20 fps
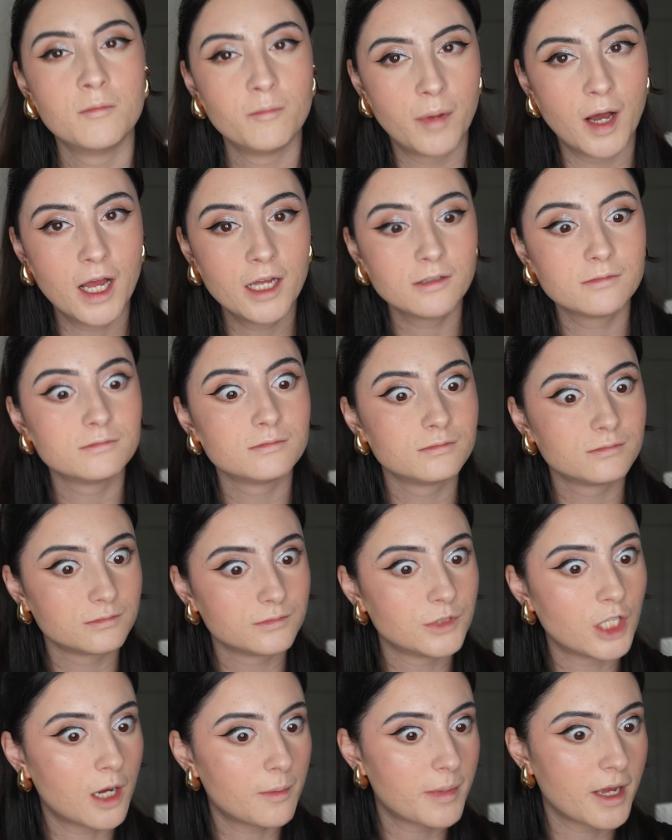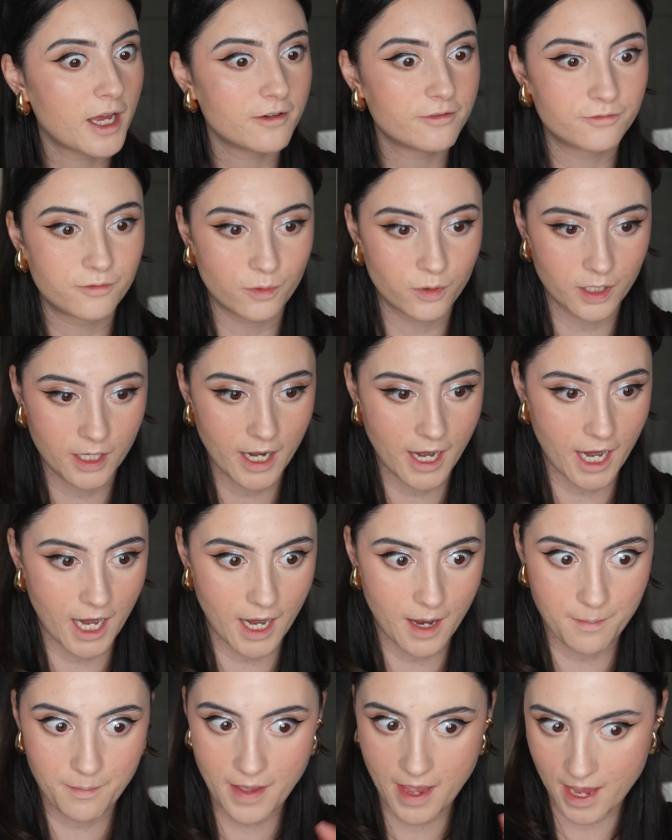but not bad for
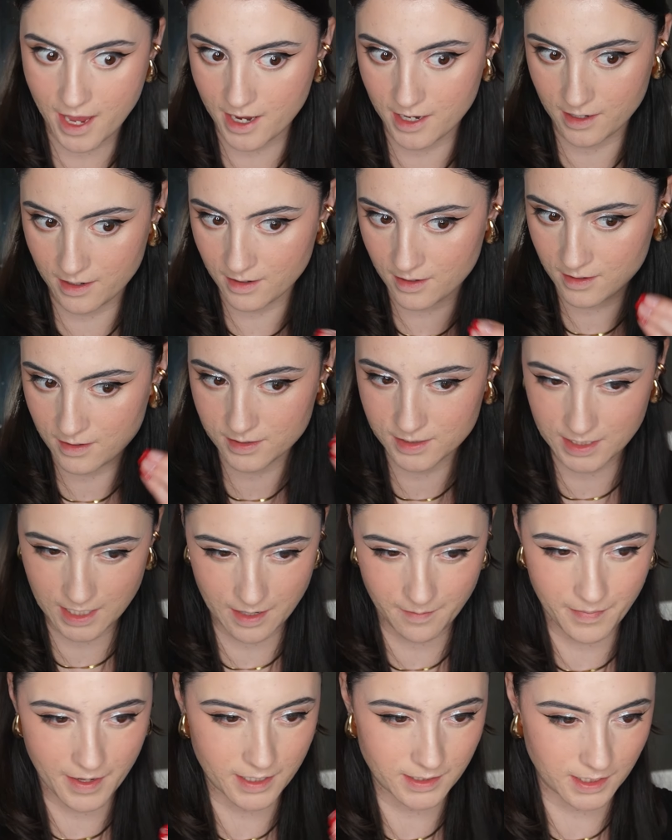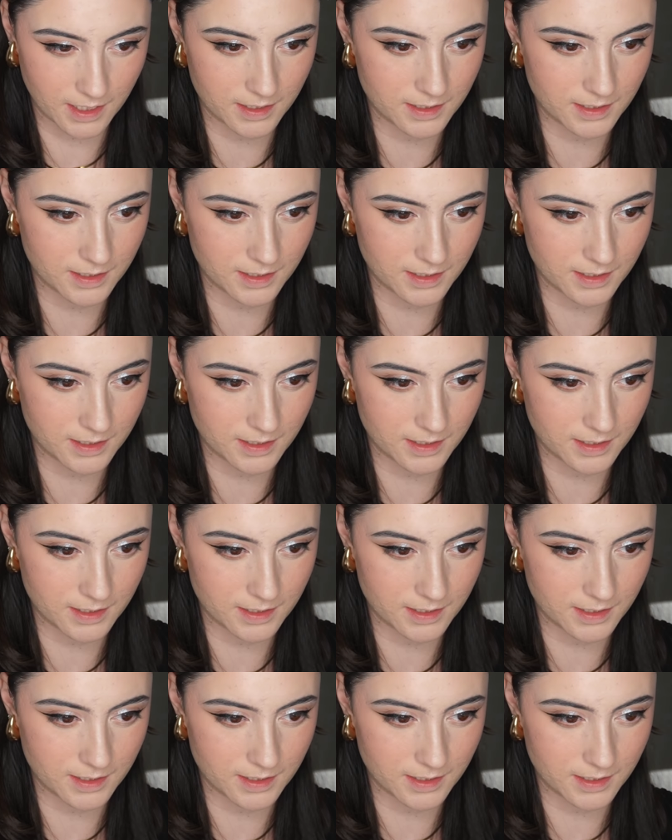a pen tip, as I